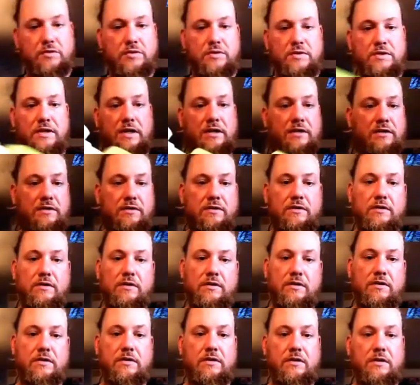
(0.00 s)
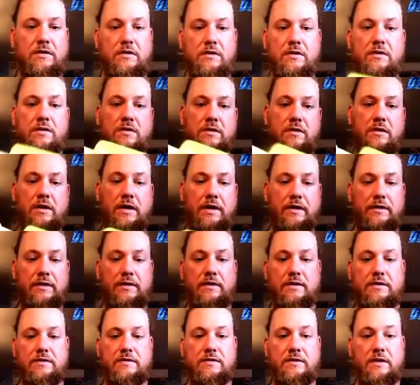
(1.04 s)
You set the hook like
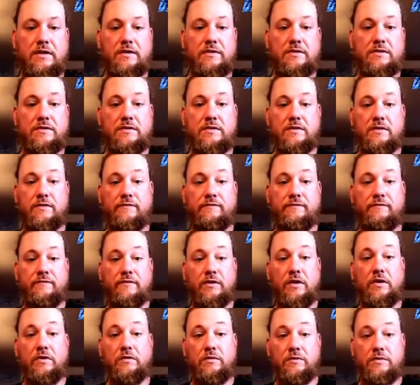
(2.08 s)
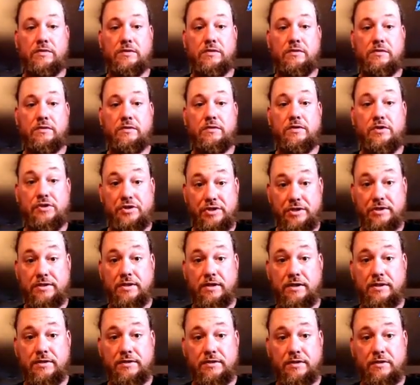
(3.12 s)
this. Now this is going to float,
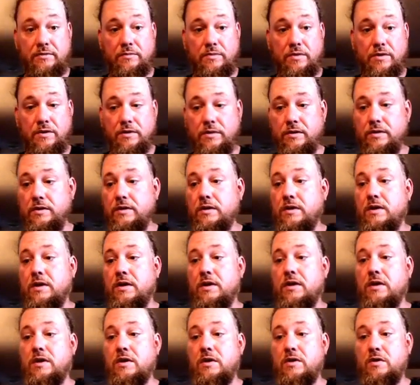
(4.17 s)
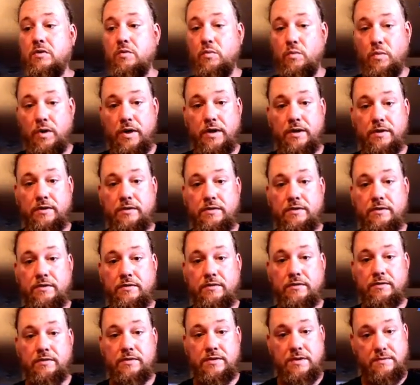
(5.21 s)
just like this on the water.
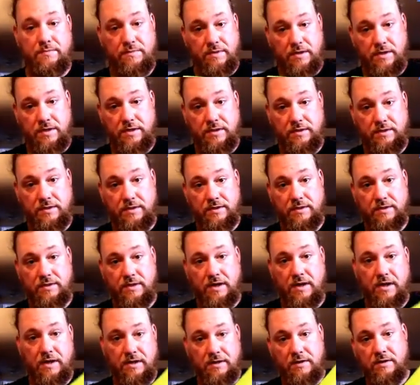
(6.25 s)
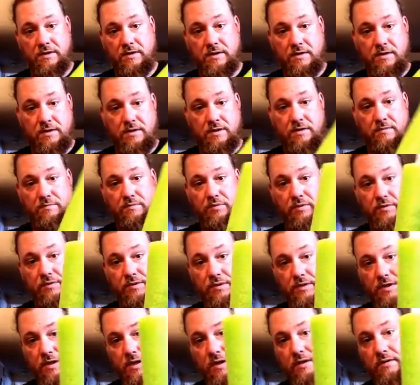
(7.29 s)
When something hits this side,
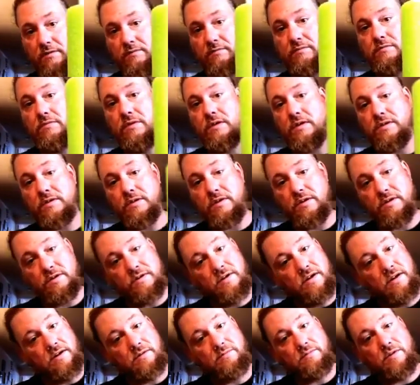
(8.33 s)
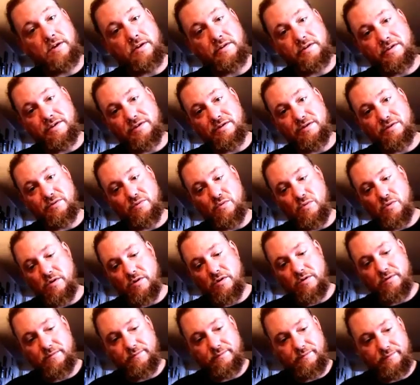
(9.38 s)
pulls it down, it's going to stand up like this in the
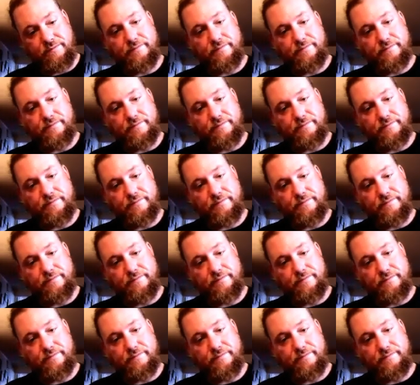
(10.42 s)
water.